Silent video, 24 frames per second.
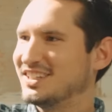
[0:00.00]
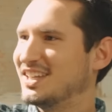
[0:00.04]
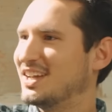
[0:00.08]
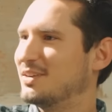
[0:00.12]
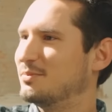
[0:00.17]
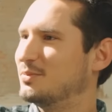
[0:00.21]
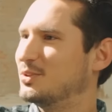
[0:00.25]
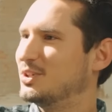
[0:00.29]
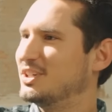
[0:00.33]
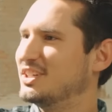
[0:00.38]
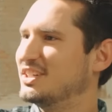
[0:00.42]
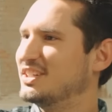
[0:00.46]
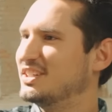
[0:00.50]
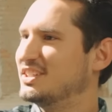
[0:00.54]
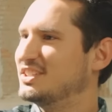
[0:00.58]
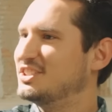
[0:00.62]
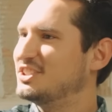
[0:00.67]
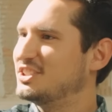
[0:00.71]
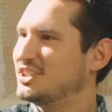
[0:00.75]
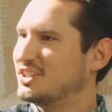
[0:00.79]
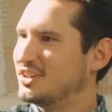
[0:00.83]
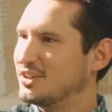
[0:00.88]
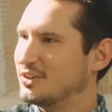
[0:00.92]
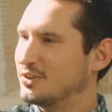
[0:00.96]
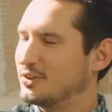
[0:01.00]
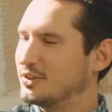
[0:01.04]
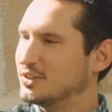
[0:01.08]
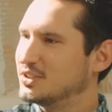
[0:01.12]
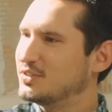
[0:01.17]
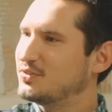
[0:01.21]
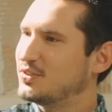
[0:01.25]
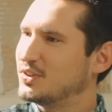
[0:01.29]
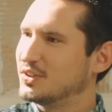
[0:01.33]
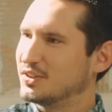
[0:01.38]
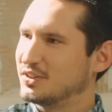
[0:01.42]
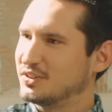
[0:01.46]
that bridge. Those
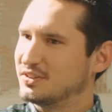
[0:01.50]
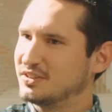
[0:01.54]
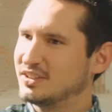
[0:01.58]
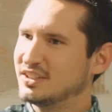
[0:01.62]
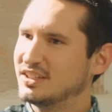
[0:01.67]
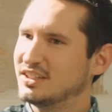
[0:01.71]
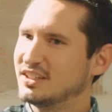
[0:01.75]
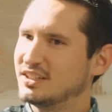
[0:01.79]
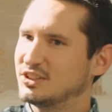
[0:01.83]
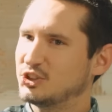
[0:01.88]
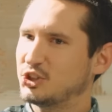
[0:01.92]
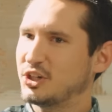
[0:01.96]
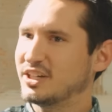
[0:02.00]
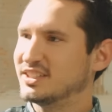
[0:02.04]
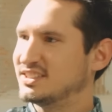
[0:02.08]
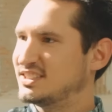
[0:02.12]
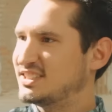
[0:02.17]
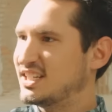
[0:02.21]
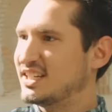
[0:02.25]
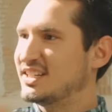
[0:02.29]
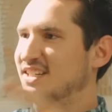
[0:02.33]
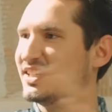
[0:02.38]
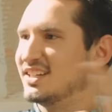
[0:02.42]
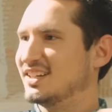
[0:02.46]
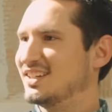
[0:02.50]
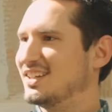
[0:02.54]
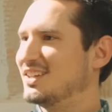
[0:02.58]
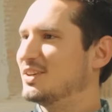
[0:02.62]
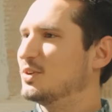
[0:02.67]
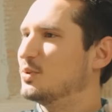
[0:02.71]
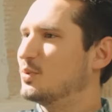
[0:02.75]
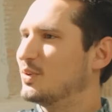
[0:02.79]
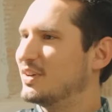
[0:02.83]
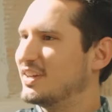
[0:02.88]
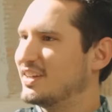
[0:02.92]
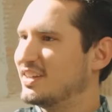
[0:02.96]
feel transcendent in
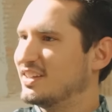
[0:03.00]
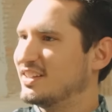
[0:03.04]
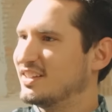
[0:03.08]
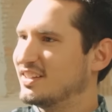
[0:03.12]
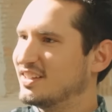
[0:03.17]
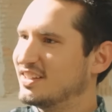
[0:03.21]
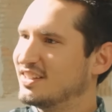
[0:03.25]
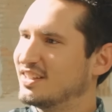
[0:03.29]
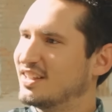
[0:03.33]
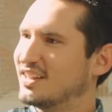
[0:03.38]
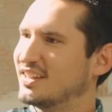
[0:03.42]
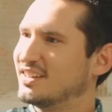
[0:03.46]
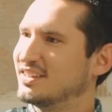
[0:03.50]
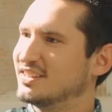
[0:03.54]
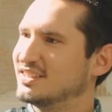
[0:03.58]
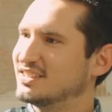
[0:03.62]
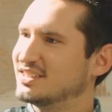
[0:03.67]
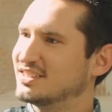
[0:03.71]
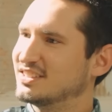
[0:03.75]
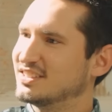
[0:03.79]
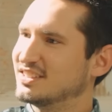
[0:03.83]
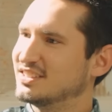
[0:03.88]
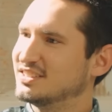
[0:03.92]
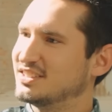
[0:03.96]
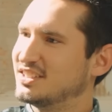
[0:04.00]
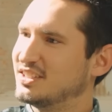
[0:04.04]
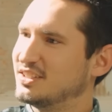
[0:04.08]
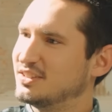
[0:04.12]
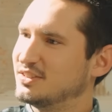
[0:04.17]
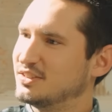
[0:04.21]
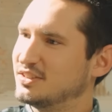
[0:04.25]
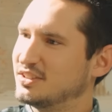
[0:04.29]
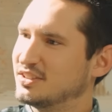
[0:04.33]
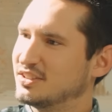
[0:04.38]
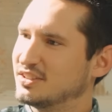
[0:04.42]
a way that is huge.